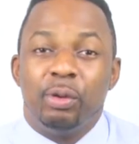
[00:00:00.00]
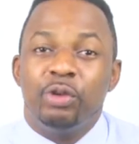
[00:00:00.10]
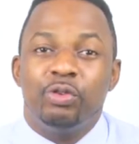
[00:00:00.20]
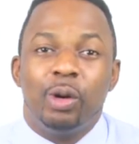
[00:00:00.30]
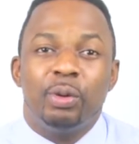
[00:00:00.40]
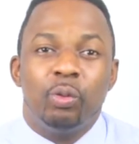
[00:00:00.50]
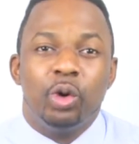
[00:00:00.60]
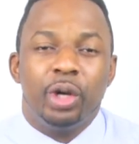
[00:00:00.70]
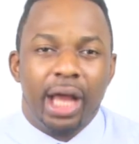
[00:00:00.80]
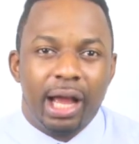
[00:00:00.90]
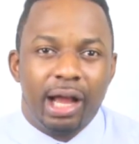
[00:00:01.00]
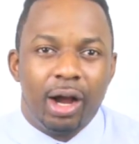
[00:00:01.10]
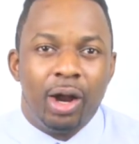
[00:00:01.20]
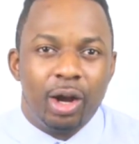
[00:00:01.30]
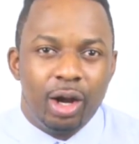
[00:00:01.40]
I'm going to form the word
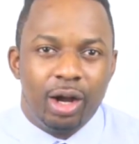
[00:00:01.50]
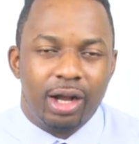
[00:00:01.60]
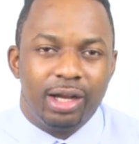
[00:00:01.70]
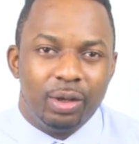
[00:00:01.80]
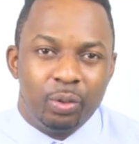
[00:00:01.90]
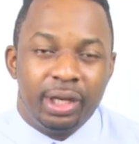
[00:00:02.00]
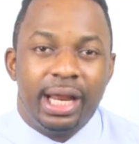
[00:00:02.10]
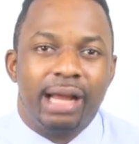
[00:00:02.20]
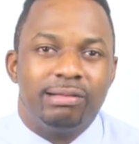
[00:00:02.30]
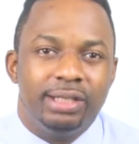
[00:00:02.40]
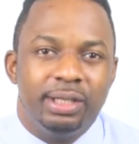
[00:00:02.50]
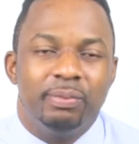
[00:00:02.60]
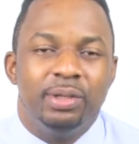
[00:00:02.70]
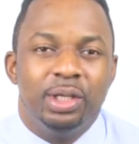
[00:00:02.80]
unlock with an acronym.